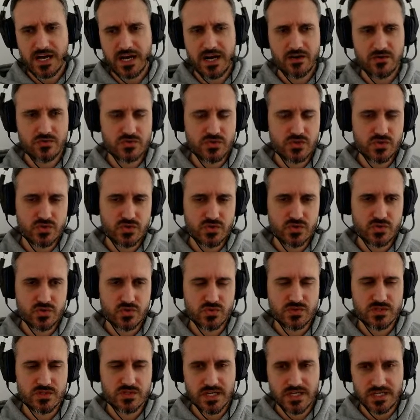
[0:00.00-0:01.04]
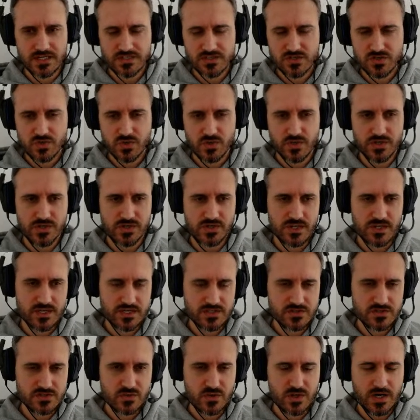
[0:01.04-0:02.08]
audio to text or
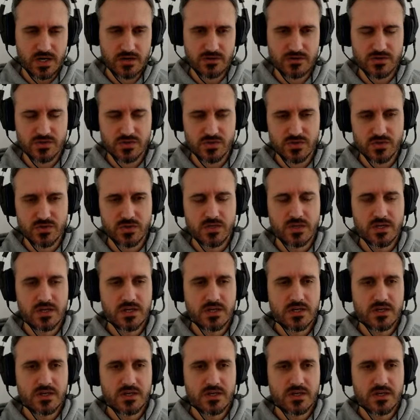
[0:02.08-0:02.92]
text to audio,